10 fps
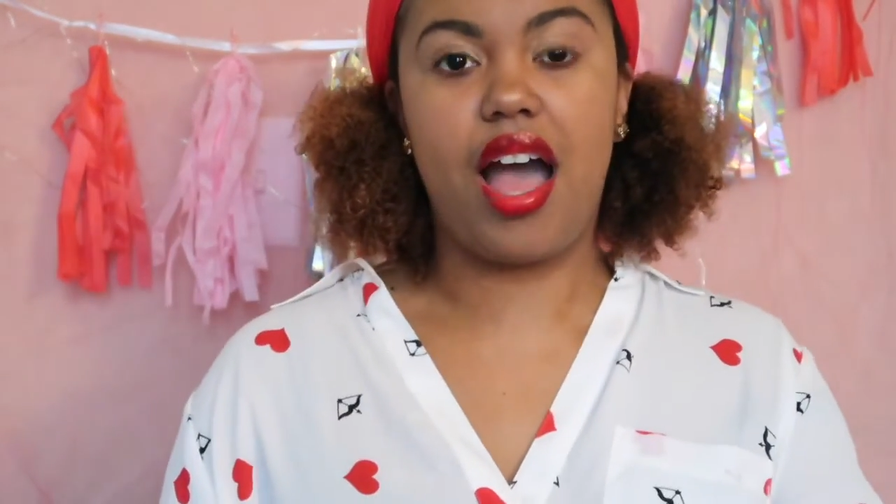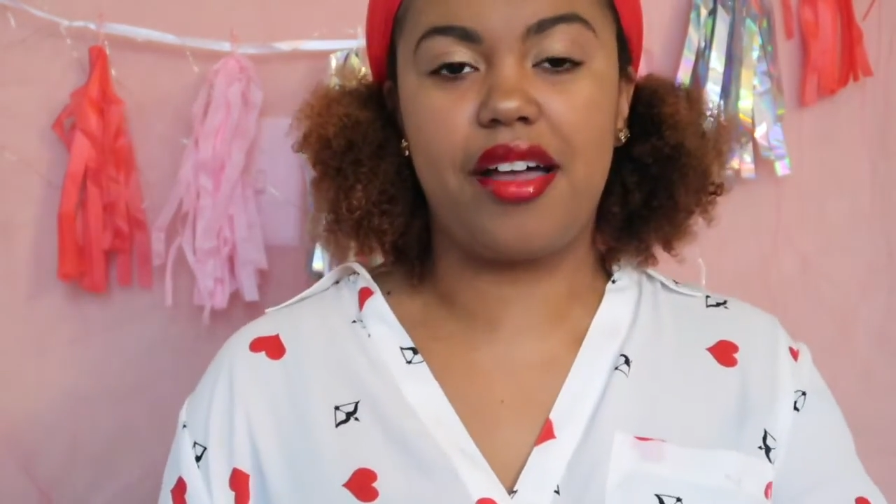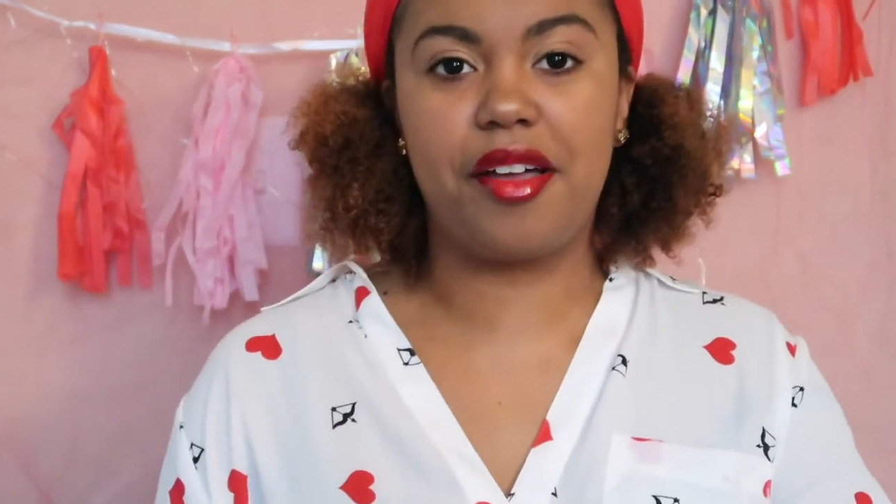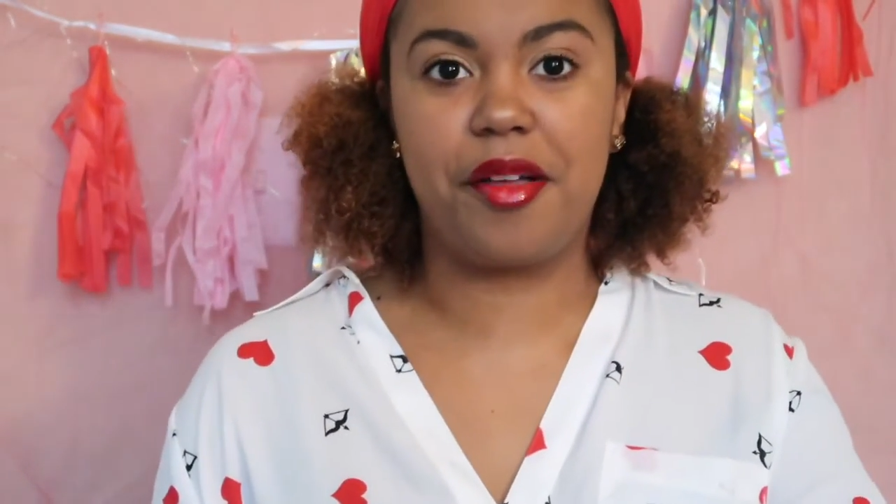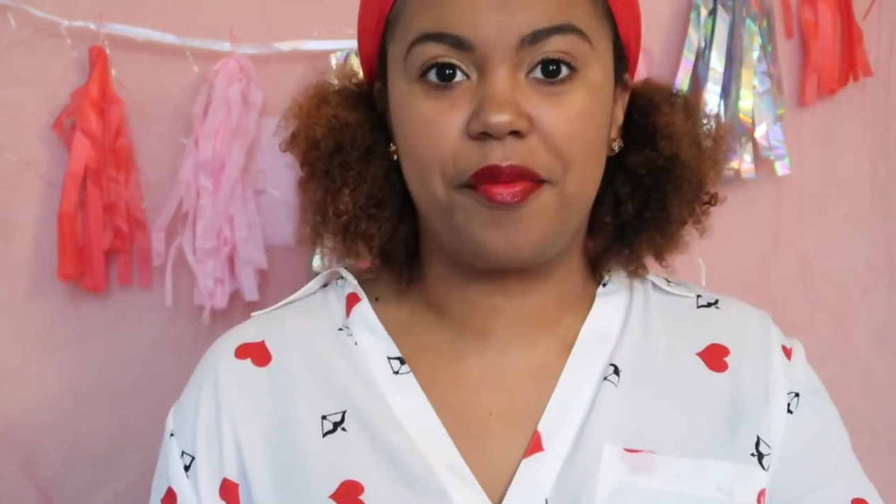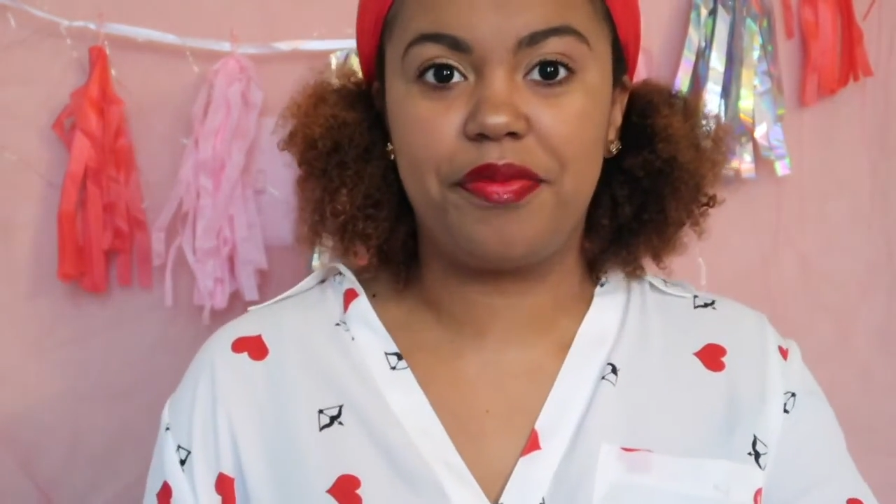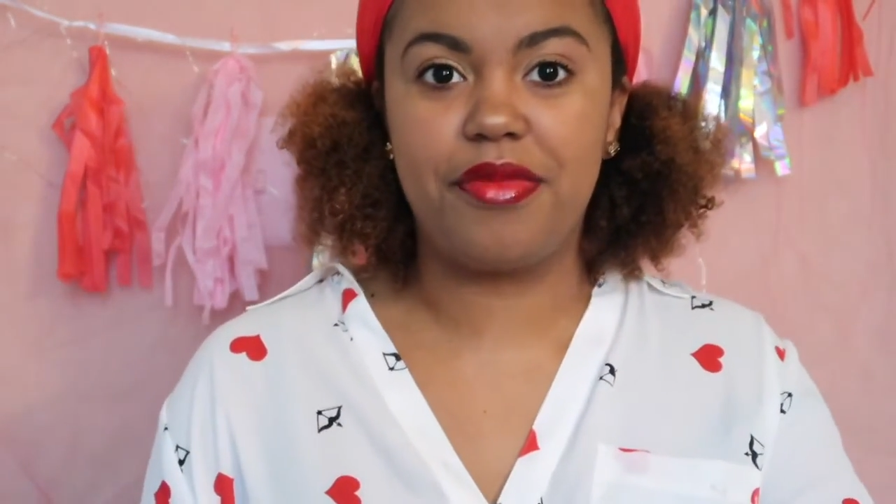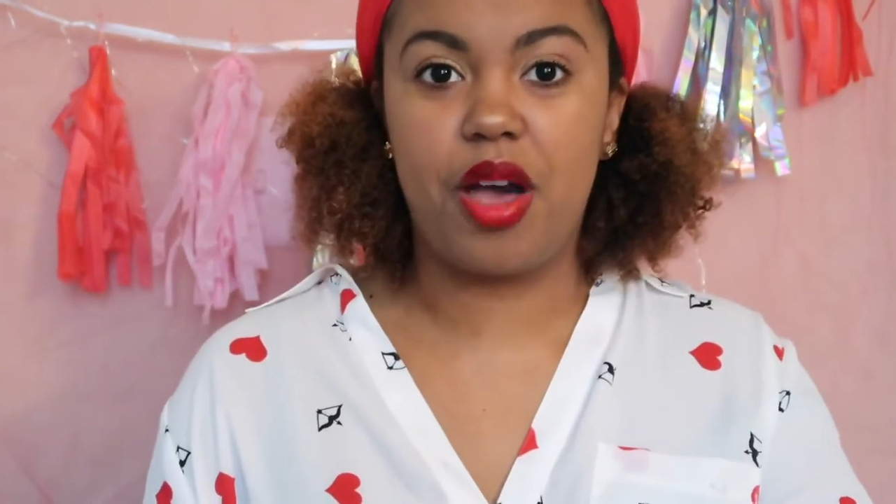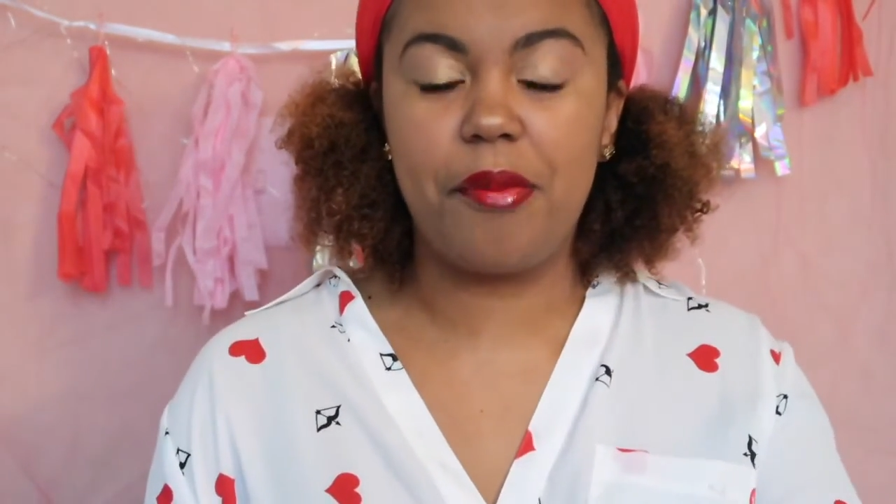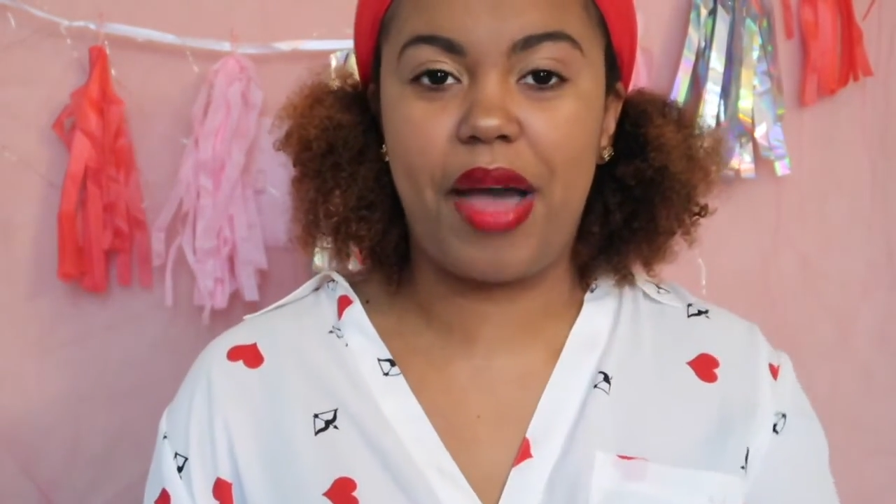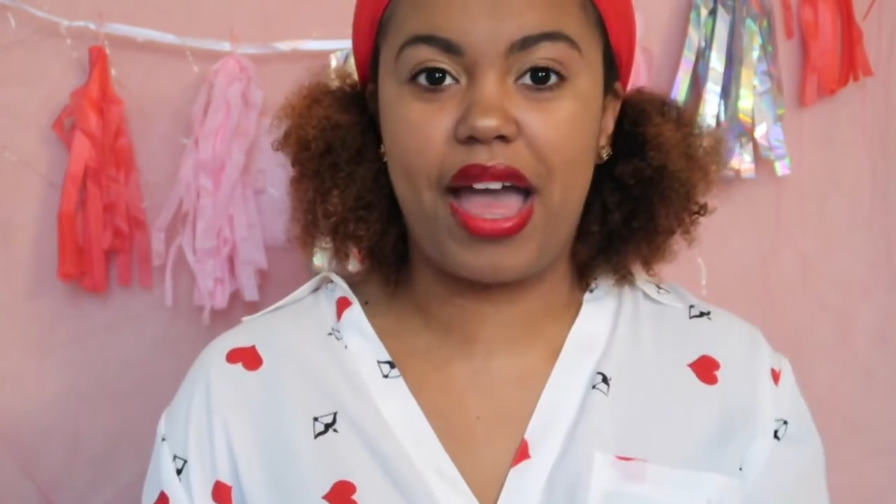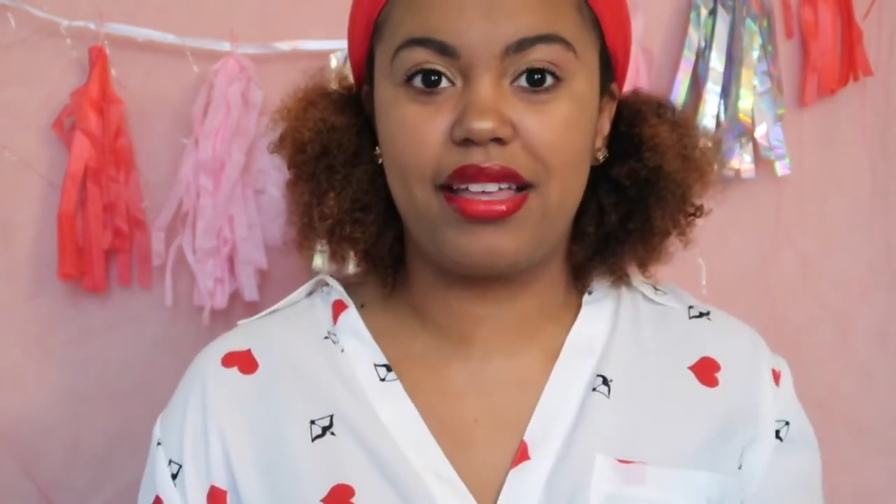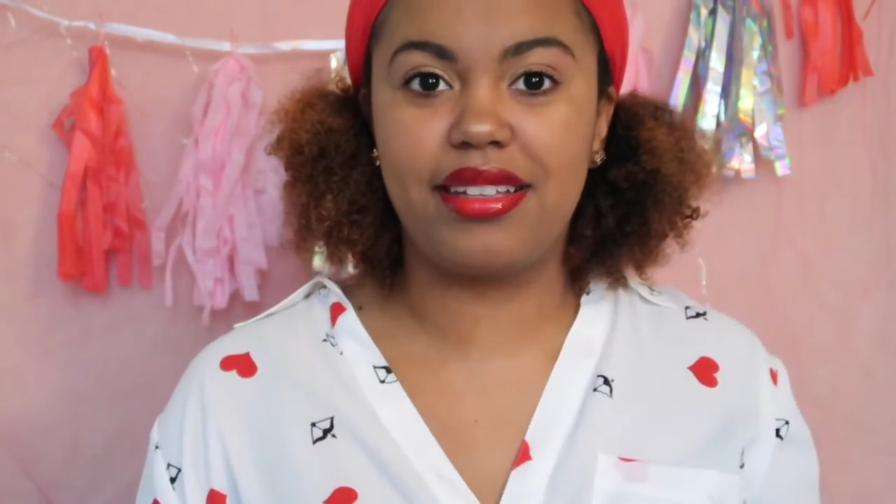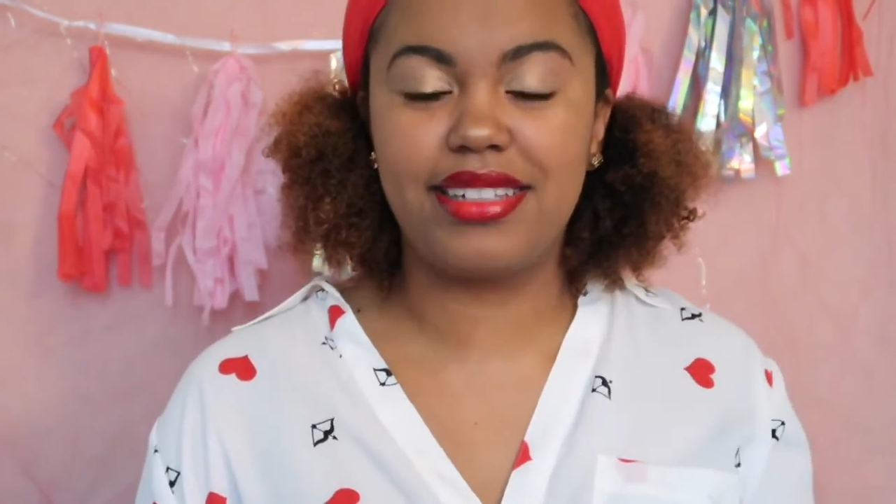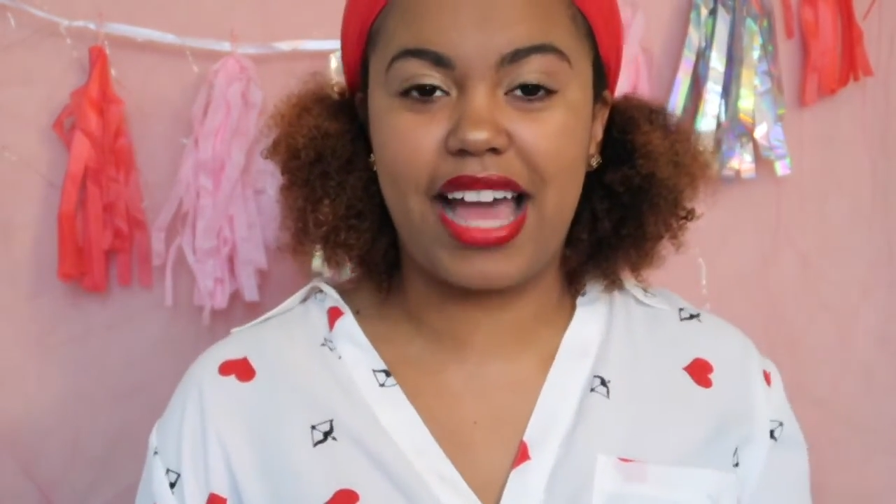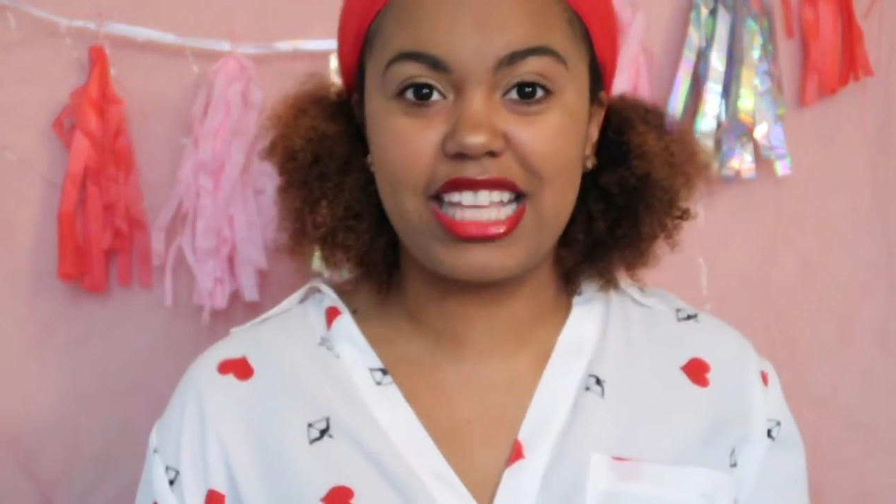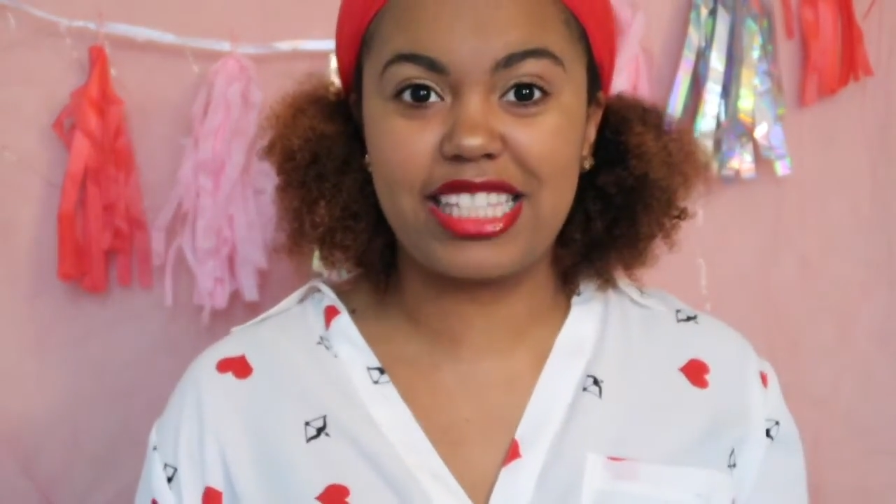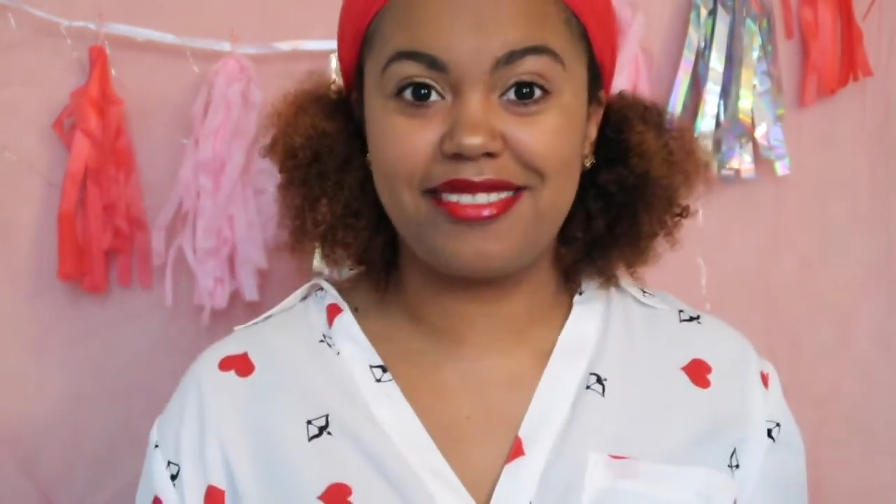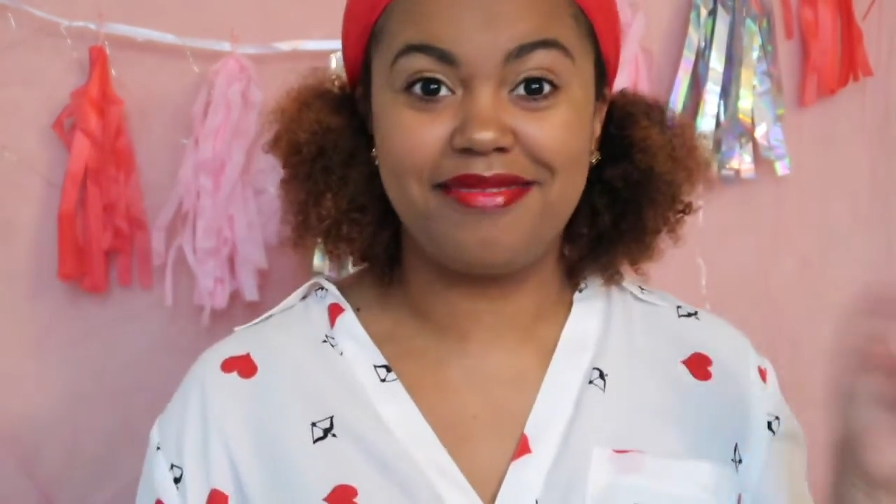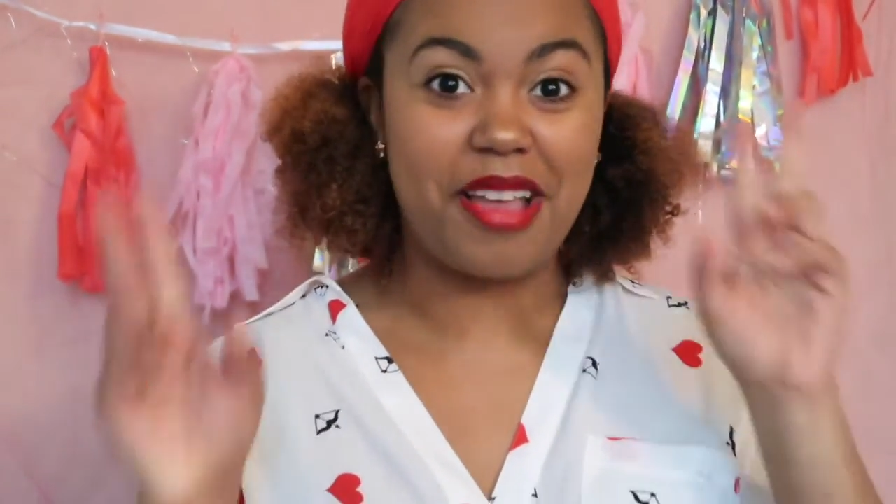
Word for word: My last